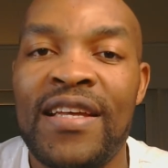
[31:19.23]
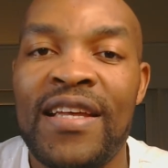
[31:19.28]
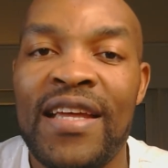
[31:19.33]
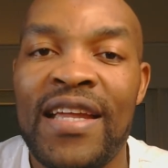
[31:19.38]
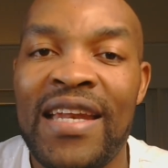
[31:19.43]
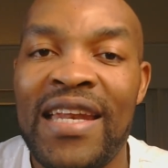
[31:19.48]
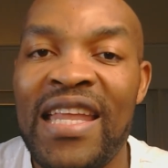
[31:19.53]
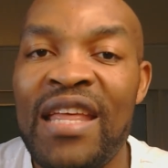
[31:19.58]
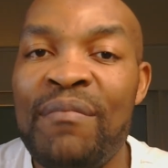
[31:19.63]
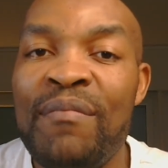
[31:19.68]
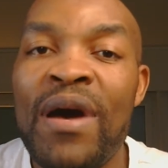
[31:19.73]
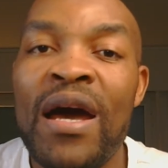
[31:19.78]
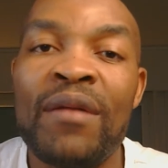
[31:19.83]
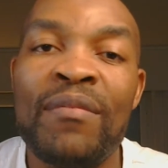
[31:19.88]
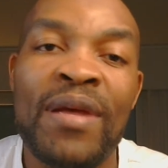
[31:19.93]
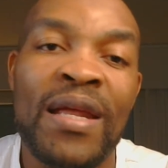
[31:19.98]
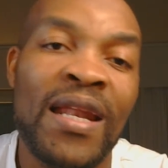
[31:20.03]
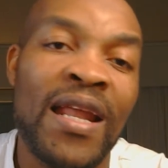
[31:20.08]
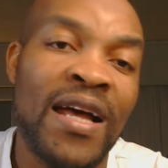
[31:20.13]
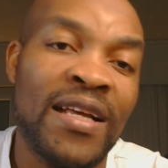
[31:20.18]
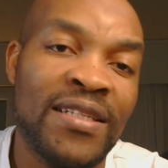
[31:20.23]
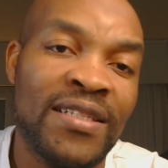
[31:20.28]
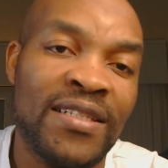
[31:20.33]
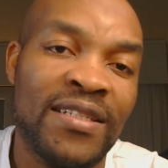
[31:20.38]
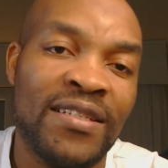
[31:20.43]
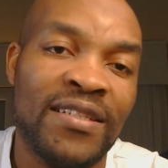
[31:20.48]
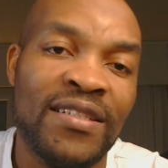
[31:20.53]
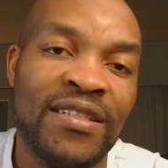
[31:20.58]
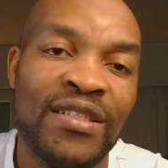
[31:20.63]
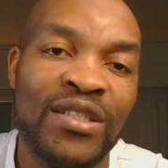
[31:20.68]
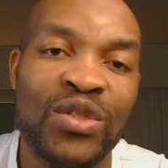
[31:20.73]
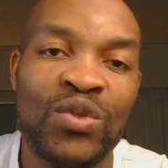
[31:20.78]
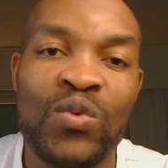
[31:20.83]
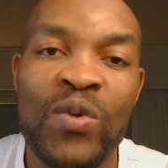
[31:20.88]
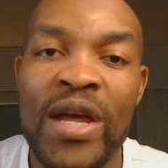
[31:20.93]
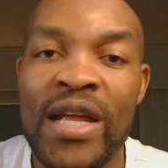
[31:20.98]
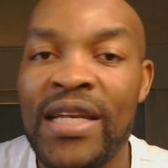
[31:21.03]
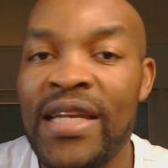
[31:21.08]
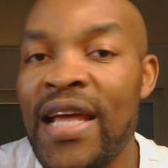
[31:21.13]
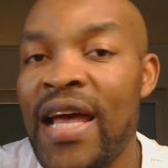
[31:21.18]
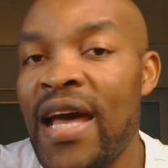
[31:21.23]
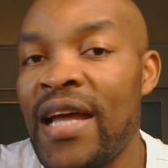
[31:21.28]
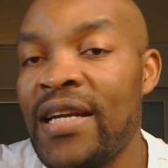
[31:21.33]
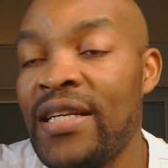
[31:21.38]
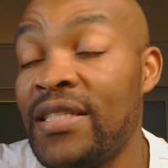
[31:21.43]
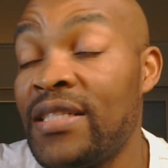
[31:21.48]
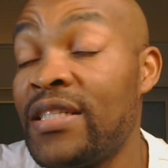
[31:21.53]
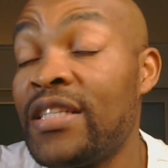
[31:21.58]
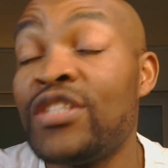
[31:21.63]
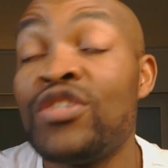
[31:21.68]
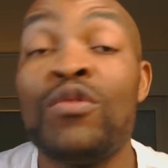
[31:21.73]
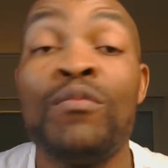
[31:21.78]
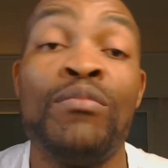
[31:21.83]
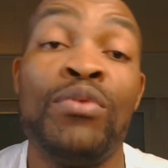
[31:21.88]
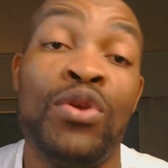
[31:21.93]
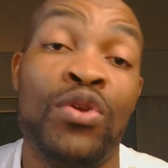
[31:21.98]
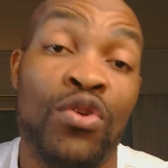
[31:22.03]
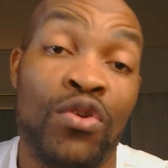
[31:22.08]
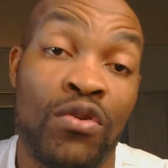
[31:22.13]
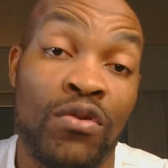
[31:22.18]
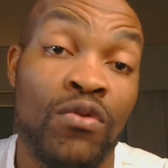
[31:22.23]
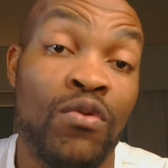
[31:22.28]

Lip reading: The ban may last 2 entire registration period.